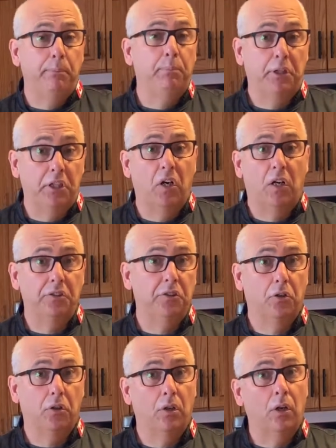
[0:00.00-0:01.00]
put it on
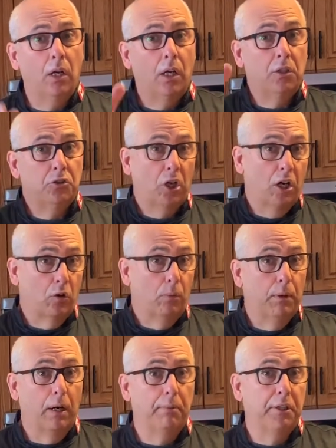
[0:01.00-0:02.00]
your charcoal
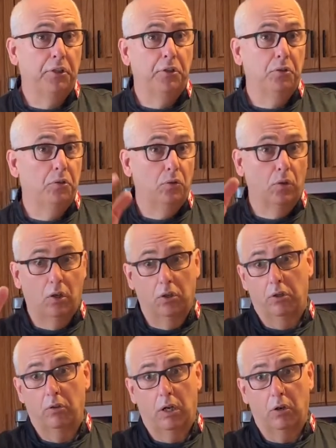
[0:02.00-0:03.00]
barbecue
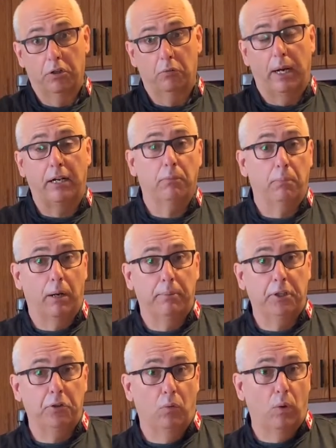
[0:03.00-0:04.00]
or your regular
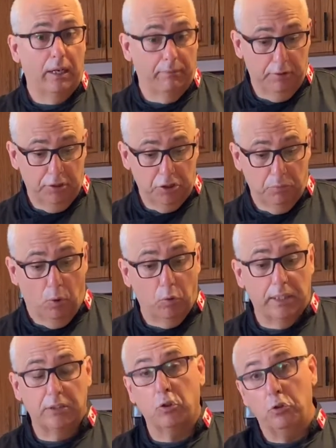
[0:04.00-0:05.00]
barbecue or whatever to
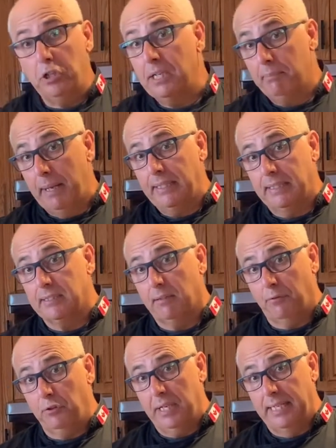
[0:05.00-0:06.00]
smoke it. So you can make this a
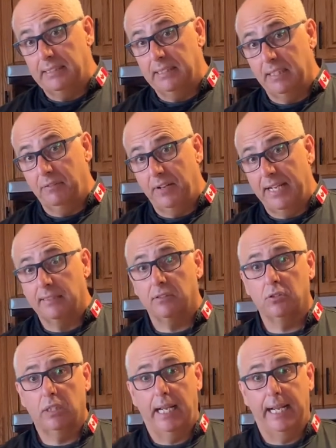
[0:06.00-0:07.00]
few days in
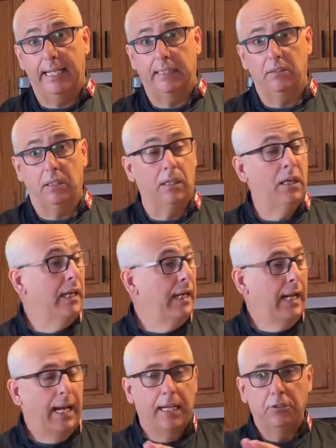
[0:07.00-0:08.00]
advance. And
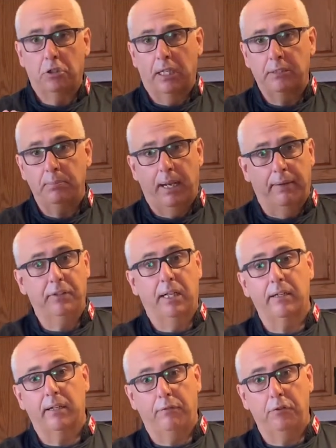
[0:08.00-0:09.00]
trust me, I've
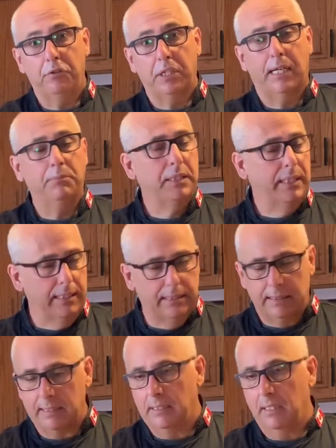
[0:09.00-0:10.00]
done it a few times.
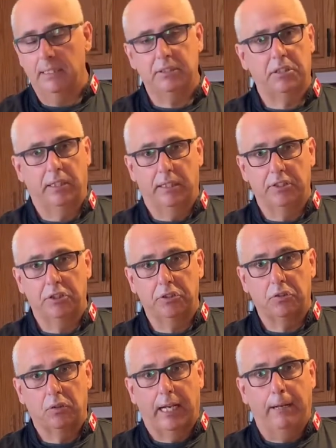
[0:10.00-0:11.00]
It's
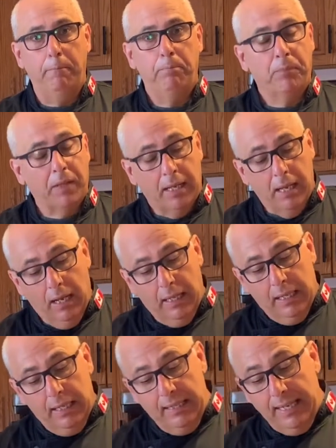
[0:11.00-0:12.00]
delicious, okay?
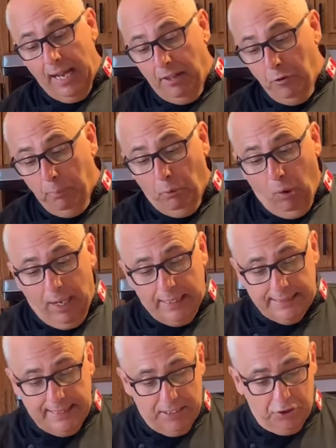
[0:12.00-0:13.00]
The other
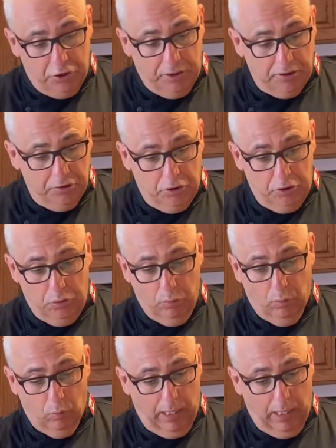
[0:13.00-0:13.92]
process you can do,